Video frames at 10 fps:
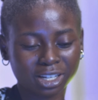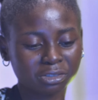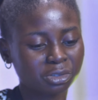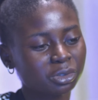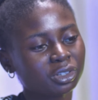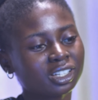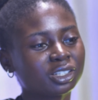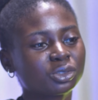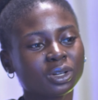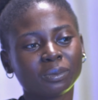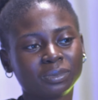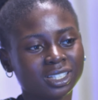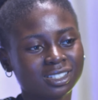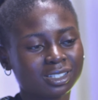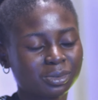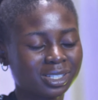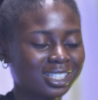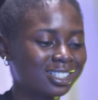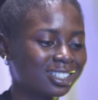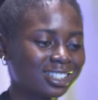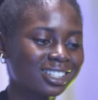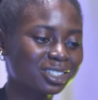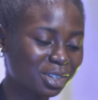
and so he swapped places with his